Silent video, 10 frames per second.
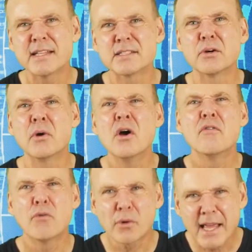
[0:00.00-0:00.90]
So
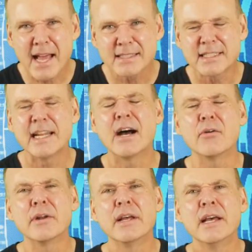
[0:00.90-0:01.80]
forecasting
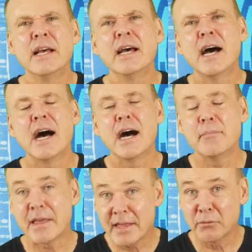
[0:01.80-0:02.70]
out.
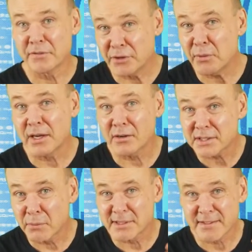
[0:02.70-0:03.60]
And then reviewing
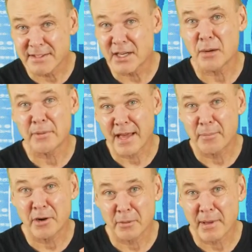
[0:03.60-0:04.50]
also what's at the top of that
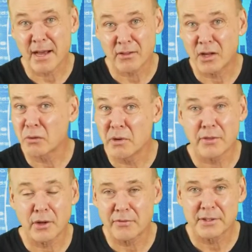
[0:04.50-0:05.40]
product backlog with
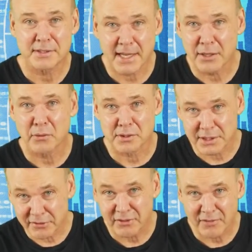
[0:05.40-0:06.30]
all of your stakeholders that
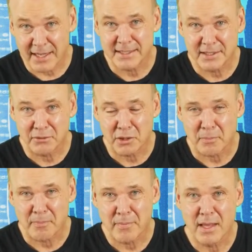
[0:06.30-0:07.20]
you've invited to the room.
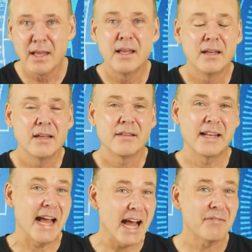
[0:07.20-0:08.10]

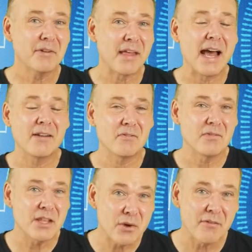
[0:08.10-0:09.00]
After that,
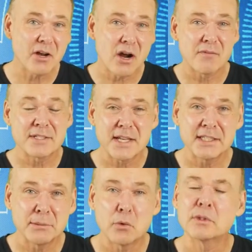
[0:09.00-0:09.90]
then you have a
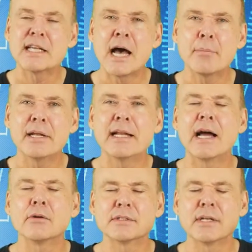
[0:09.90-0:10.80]
conversation about what's happening
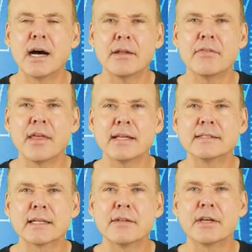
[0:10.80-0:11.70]
outside,
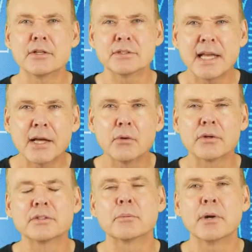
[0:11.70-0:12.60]
things that your
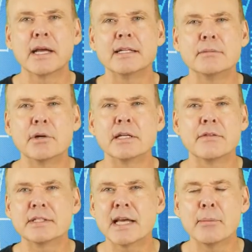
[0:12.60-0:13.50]
stakeholders are bring to
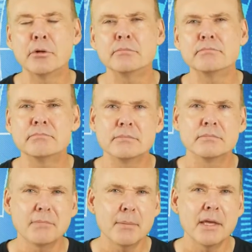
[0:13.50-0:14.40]
the table.
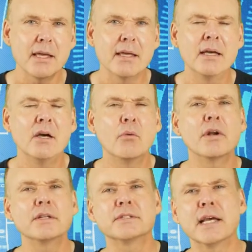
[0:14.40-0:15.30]
Maybe
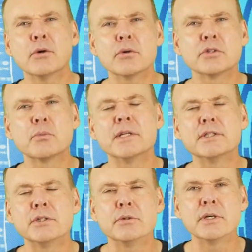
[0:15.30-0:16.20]
one of your stakeholders went
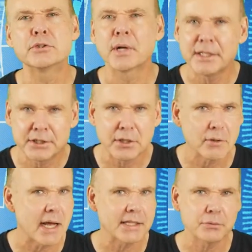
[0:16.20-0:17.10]
to a trade show
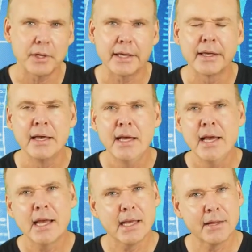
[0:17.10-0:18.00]
last week
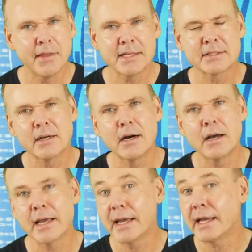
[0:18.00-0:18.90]
and they
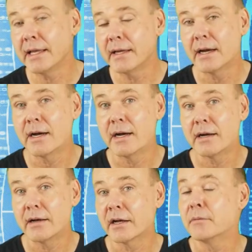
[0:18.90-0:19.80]
saw
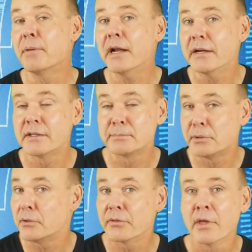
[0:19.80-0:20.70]
a competitor's
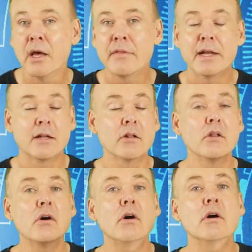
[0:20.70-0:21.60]
booth that had a
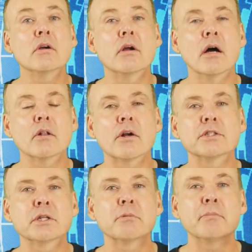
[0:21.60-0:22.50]

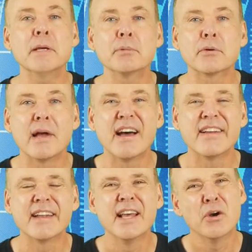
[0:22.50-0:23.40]
large group of people around
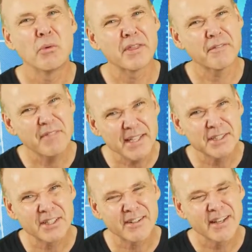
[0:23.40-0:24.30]
it with a
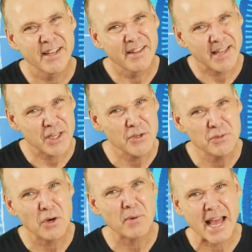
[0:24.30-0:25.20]
feature that you
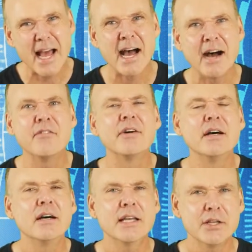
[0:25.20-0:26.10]
don't have
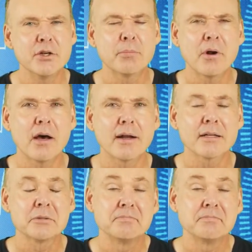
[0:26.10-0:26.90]
in your product.